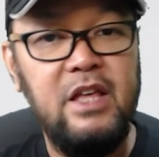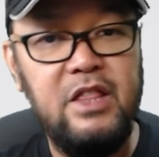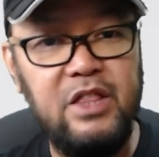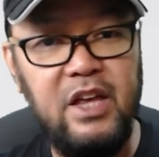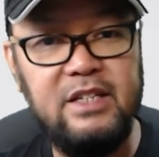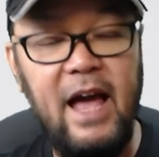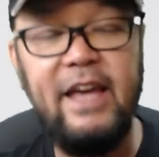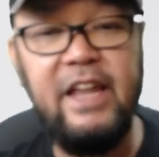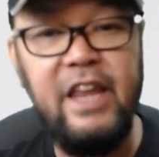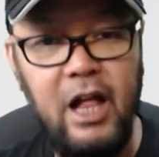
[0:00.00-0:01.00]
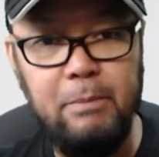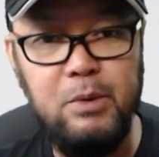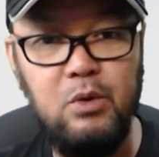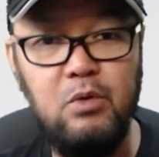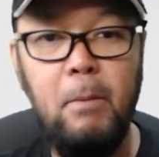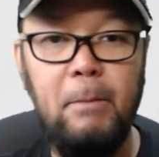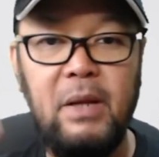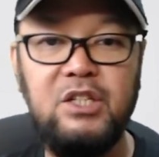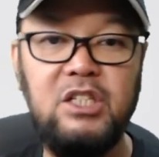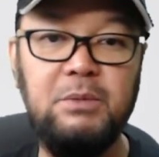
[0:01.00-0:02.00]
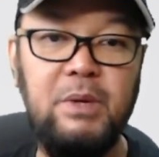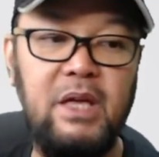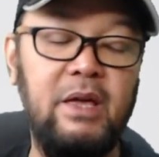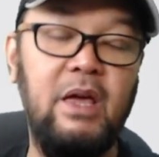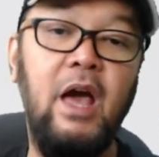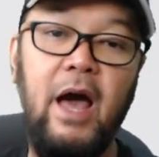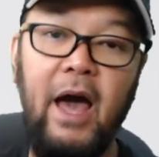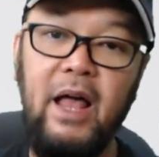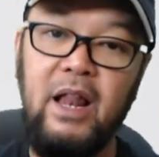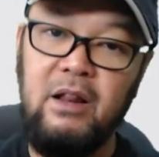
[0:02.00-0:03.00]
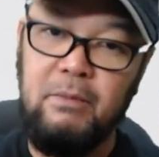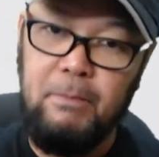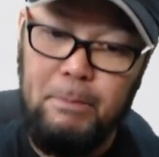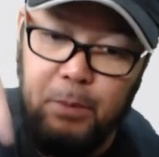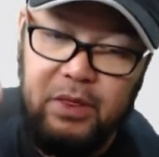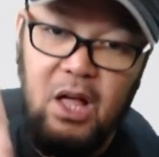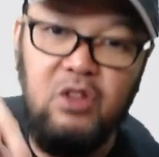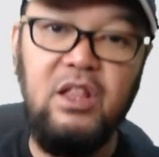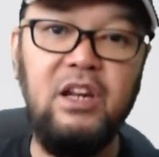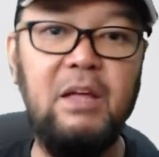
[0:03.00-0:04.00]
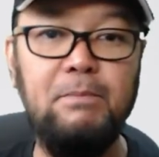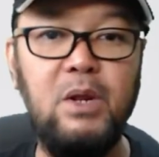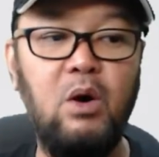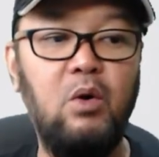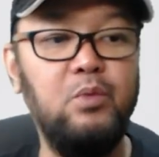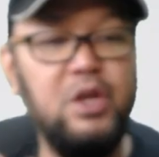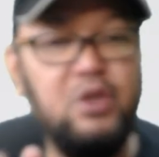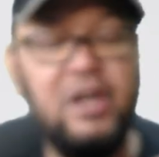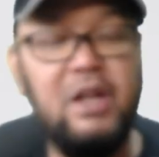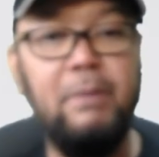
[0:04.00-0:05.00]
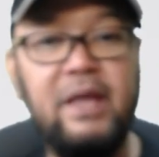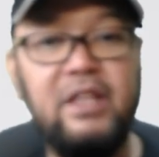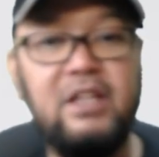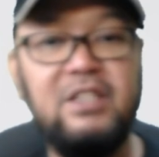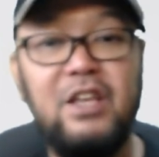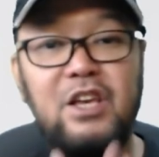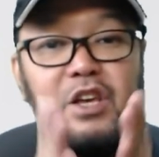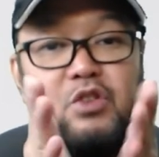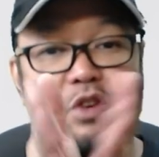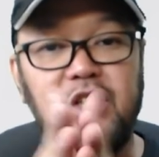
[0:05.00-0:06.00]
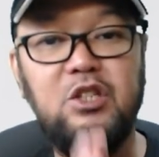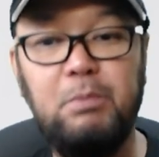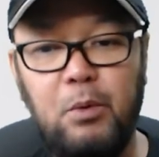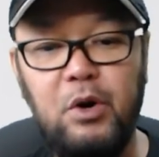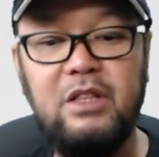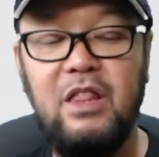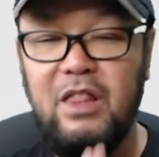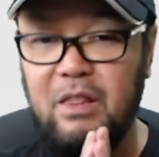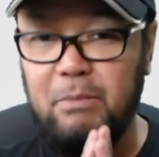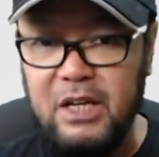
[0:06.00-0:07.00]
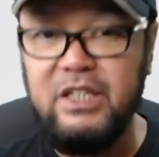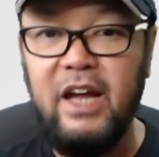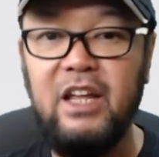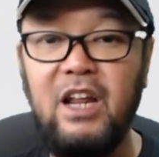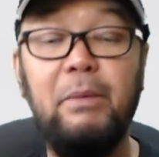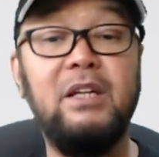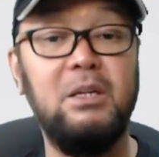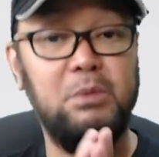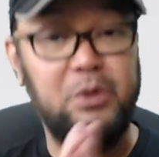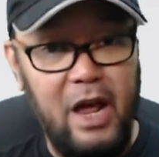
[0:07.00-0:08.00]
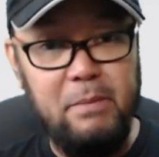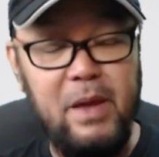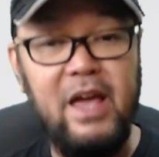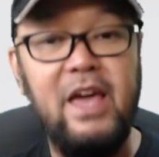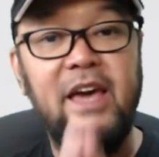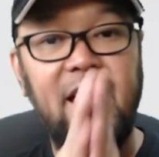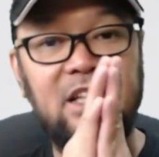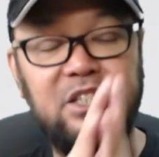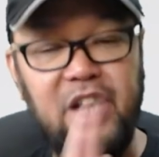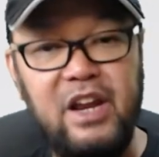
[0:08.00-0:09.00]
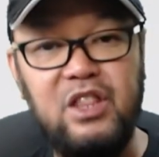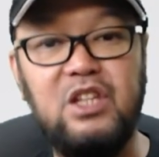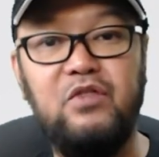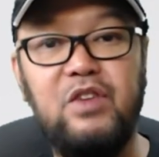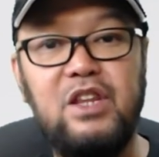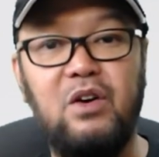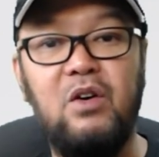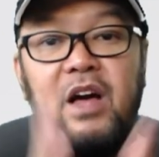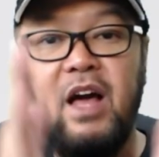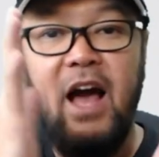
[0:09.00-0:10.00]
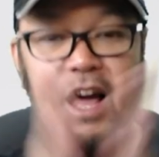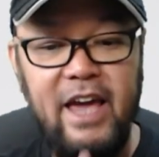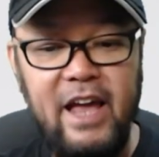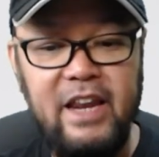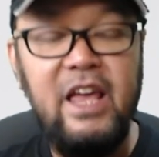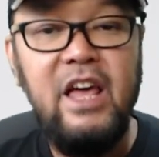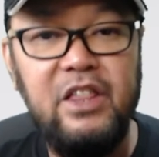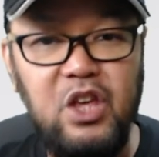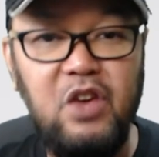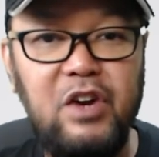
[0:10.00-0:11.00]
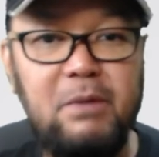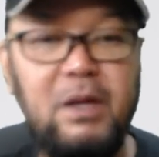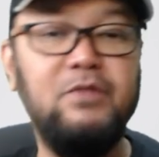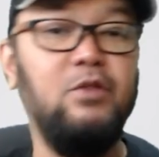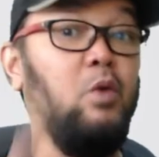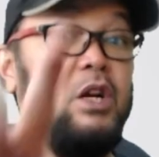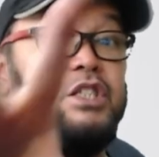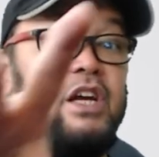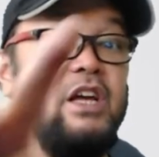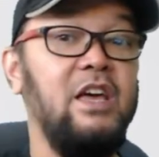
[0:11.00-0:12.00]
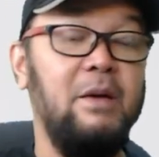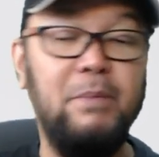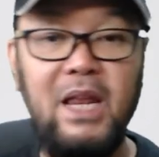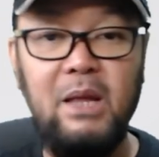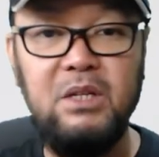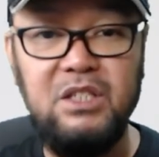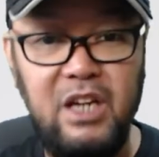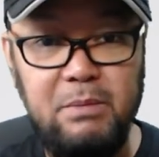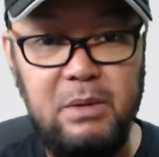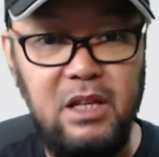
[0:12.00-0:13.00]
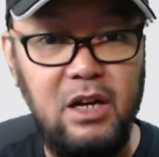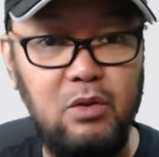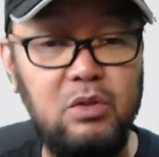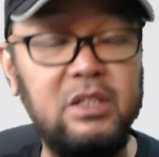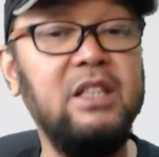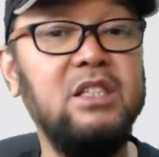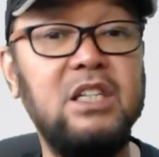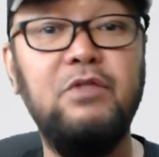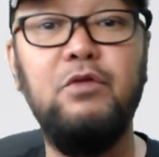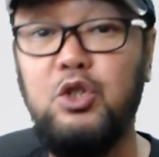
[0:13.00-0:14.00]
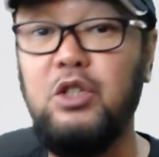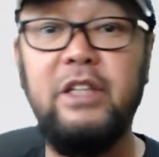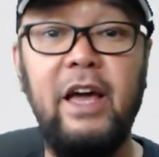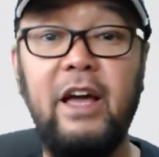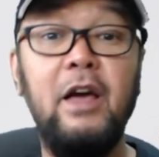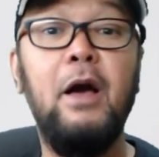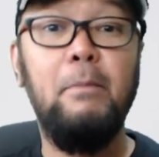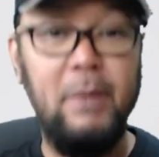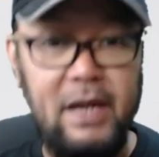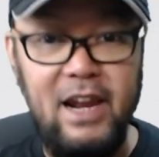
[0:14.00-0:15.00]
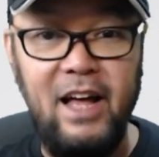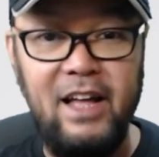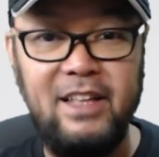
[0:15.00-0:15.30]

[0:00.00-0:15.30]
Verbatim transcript: this, I can help you. Message me. I'll put down the link below on where you can buy this. You can support my channel by subscribing and sharing this video. Again, thank you very much for watching. My name is J B De La Cruz, and this is Future Tech Manila.